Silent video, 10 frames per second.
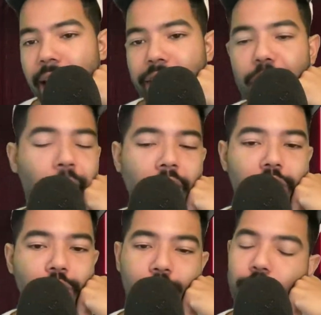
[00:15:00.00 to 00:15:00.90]
I had the
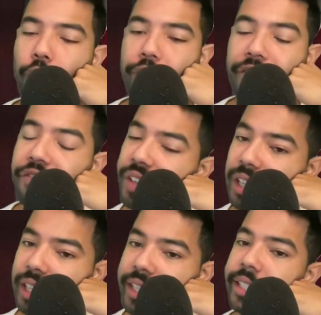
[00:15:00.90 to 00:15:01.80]
Padres over the
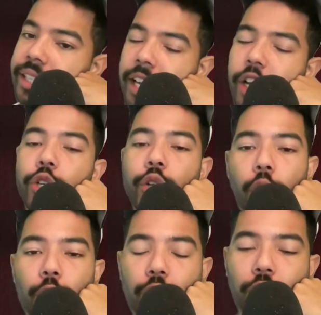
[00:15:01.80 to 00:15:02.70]
Phillies to
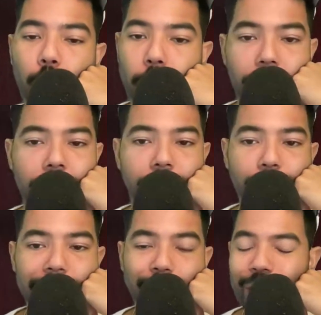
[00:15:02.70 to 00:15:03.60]
go to the World
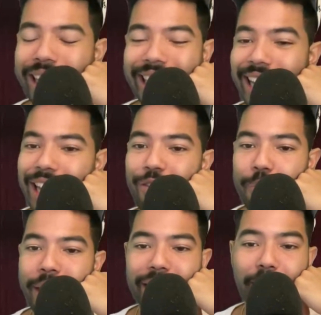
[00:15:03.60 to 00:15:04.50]
Series. So I didn't even
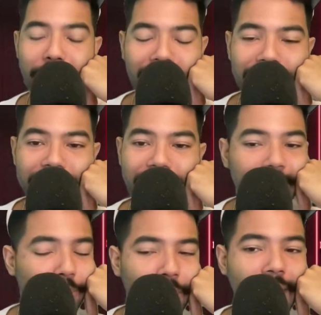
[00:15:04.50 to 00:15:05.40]
pick the Mets
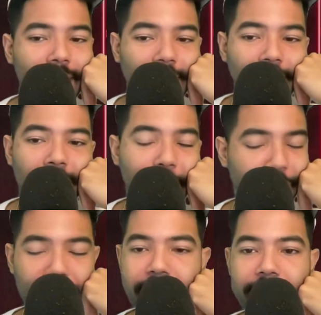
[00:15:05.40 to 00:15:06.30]
to beat the
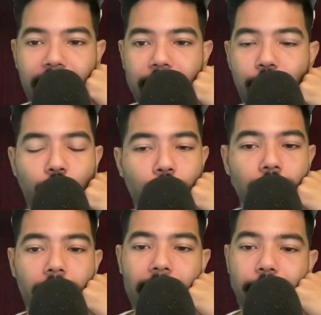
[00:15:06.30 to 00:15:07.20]
Phillies either or go
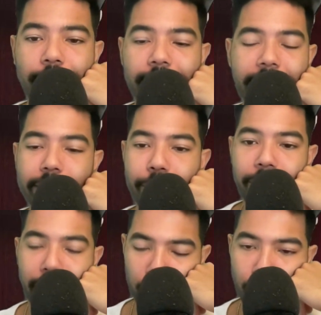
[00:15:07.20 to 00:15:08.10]
to the NLCS. But
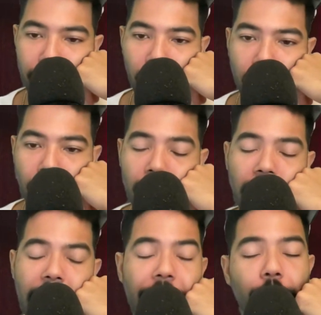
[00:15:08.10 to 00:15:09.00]
here we are.
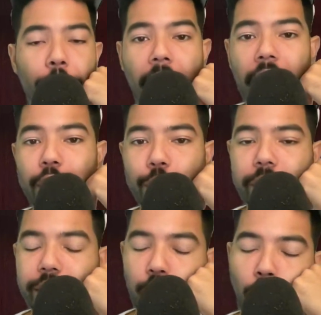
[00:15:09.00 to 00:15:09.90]
And the
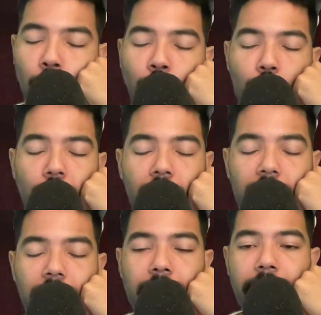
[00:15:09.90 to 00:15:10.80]
Padres
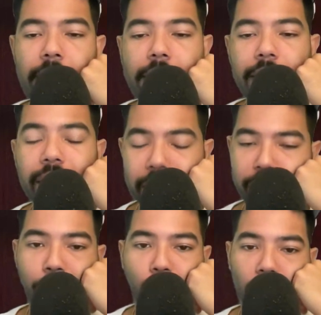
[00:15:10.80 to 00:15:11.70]
really
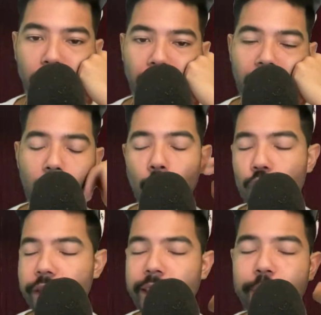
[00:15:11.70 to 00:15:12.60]
disappointed me.
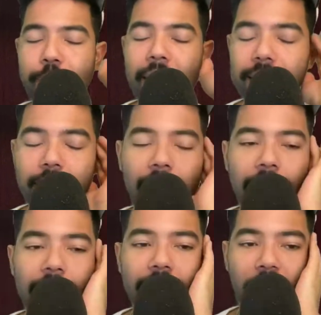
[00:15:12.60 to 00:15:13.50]
Respect to the
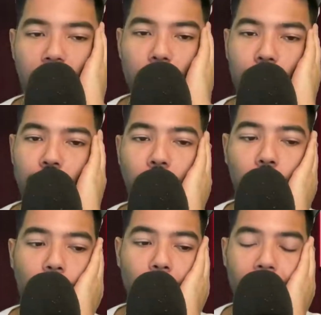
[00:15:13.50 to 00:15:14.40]
LA Dodgers
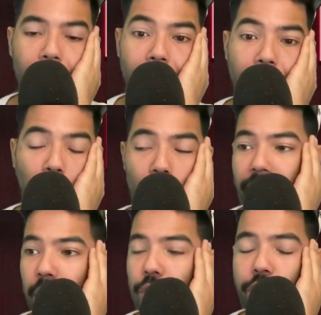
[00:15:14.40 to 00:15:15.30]
for when
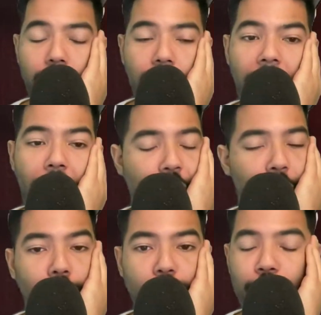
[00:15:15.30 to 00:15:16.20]
they were at their
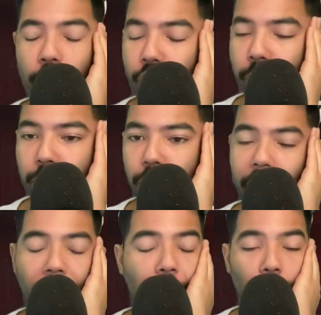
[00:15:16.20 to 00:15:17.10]
most vulnerable,
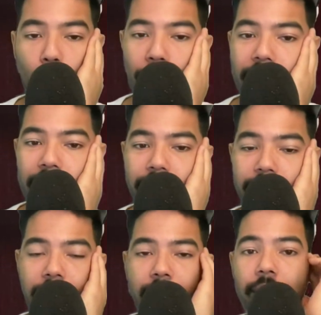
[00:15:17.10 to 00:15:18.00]
at their weakest.